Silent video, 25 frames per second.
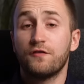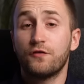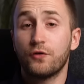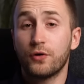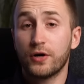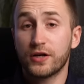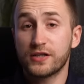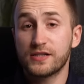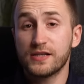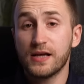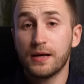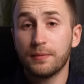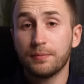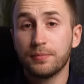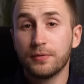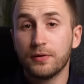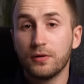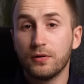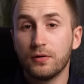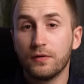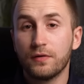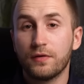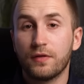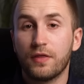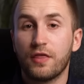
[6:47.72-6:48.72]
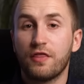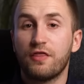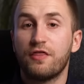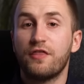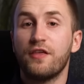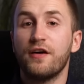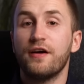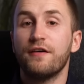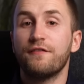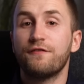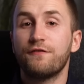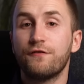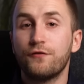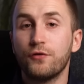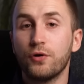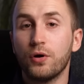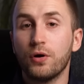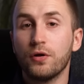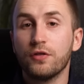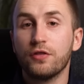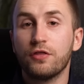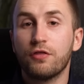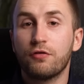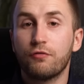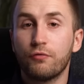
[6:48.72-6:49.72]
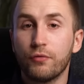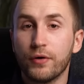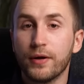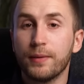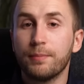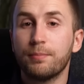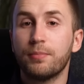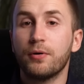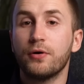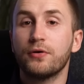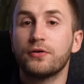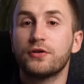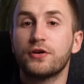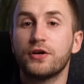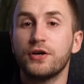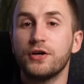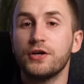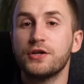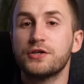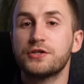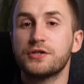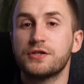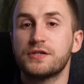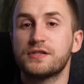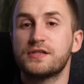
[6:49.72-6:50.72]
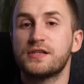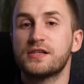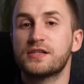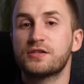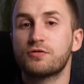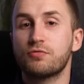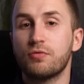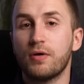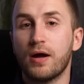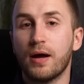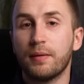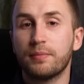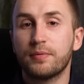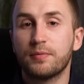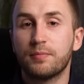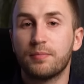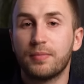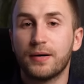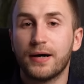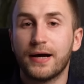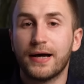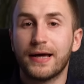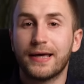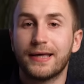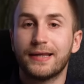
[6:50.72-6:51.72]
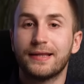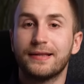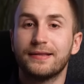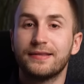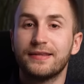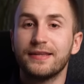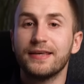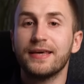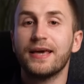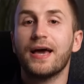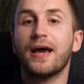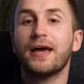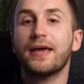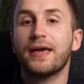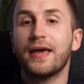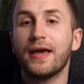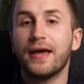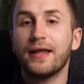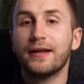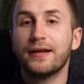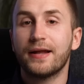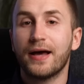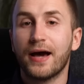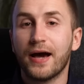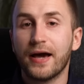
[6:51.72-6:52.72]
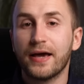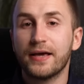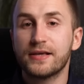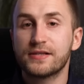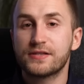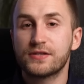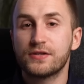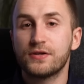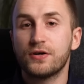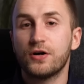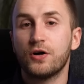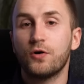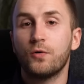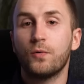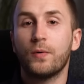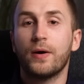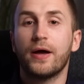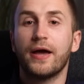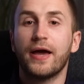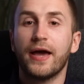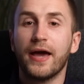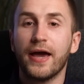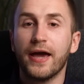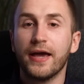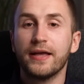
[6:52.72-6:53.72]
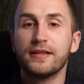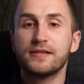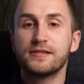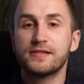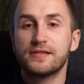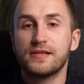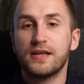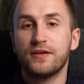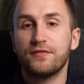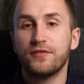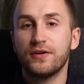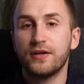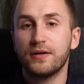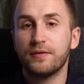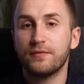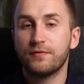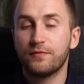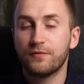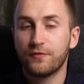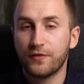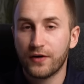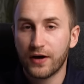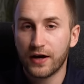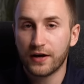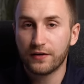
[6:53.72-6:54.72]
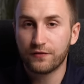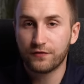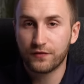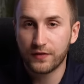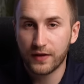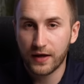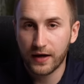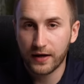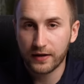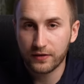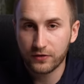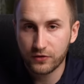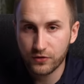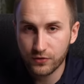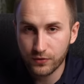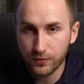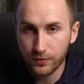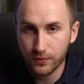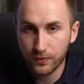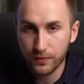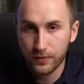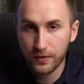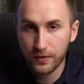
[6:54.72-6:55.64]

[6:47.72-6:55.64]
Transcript: For example, the front 3-point hitch is described by DIN ISO 87592.